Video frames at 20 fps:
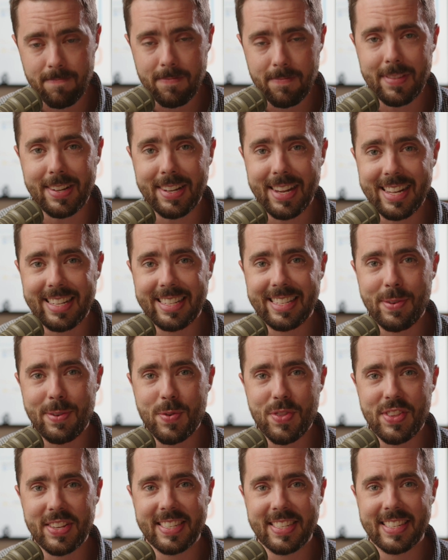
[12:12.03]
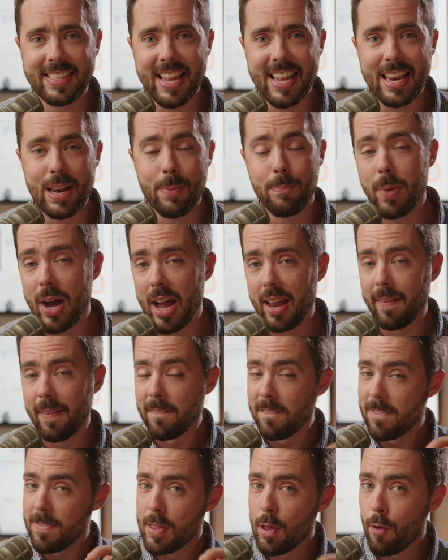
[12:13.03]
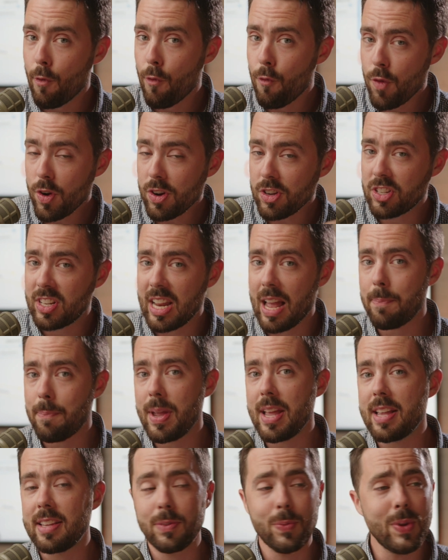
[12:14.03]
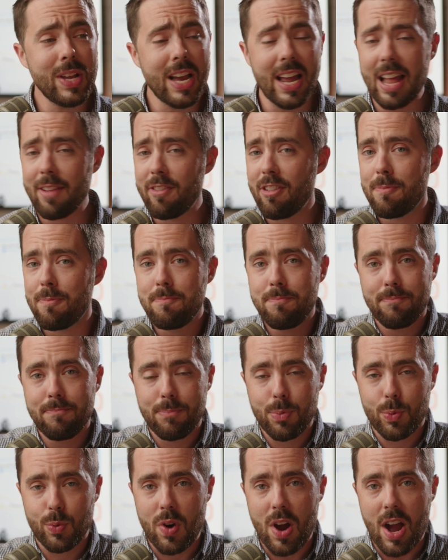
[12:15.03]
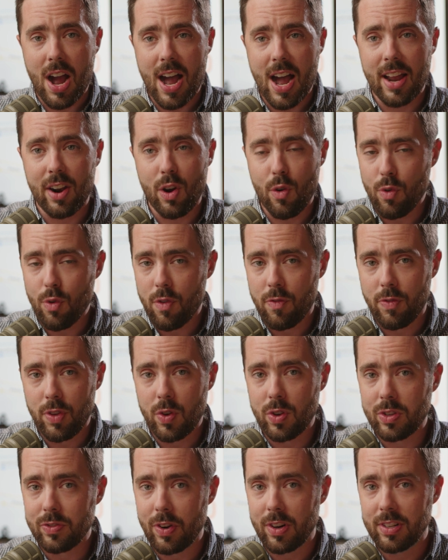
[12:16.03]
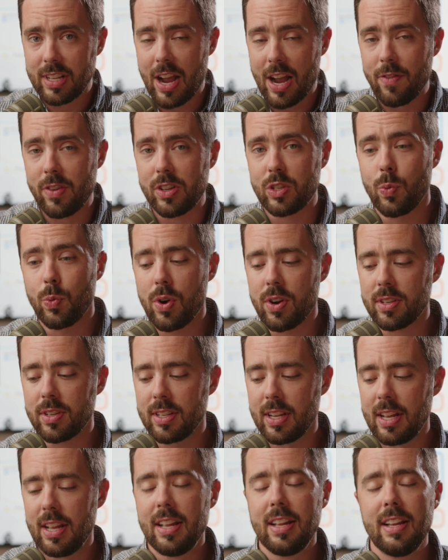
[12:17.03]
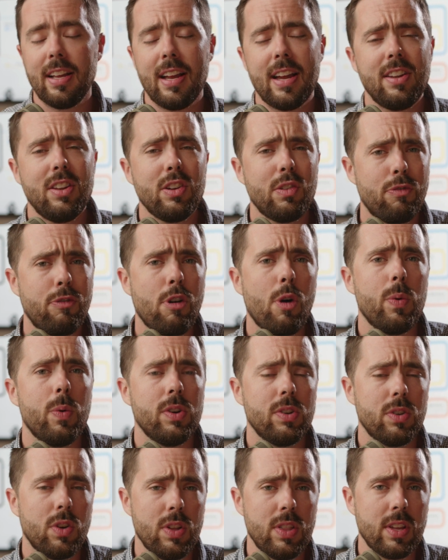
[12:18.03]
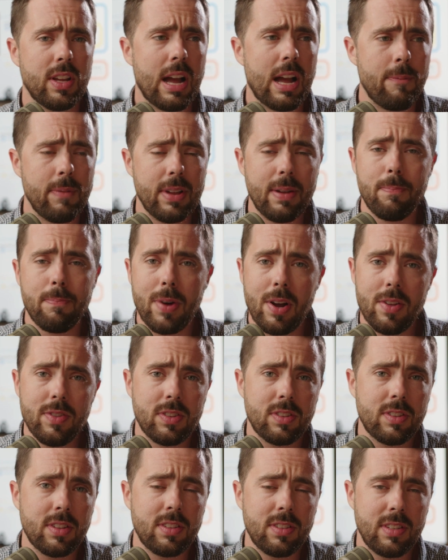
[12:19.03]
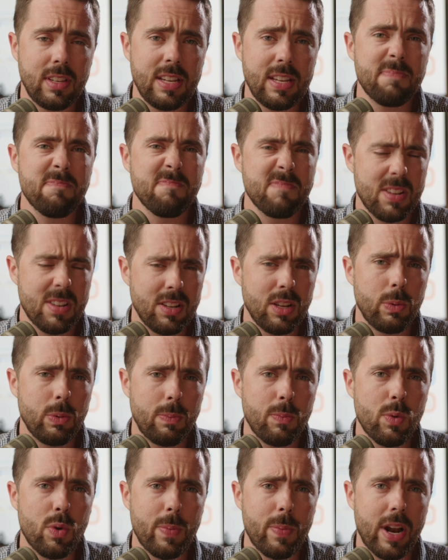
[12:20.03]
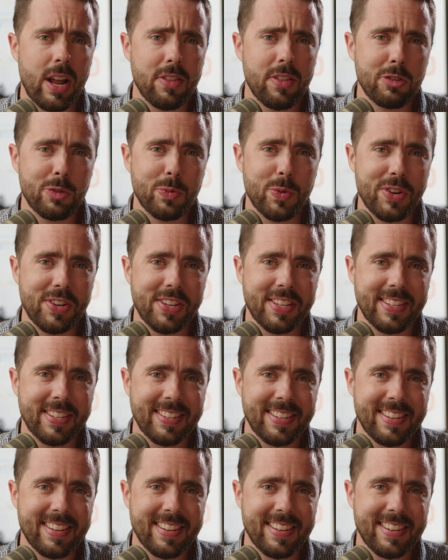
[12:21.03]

let's see where this is headed. But the first step is we got to have a broad overview as far as how this works and look forward in the coming months to see a little bit more about how this works.